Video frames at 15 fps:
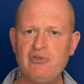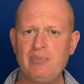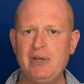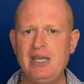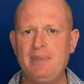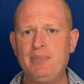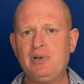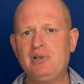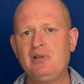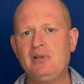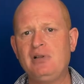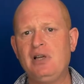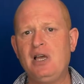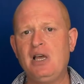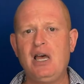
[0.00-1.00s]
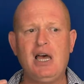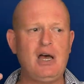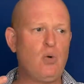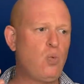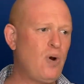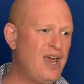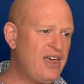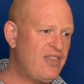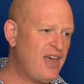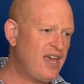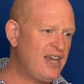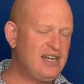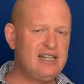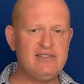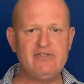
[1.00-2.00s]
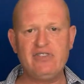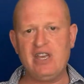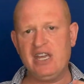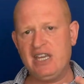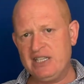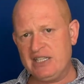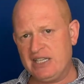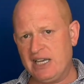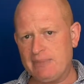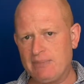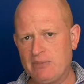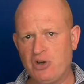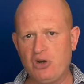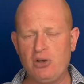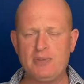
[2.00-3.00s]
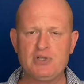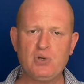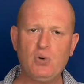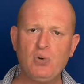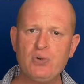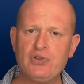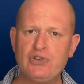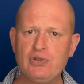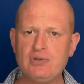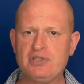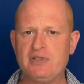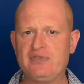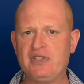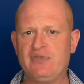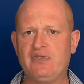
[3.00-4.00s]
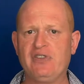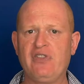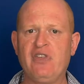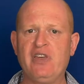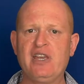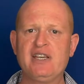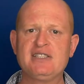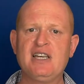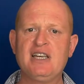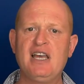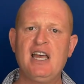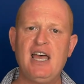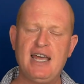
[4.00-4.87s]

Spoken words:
of people, where they live, their income groups, all sorts of different things,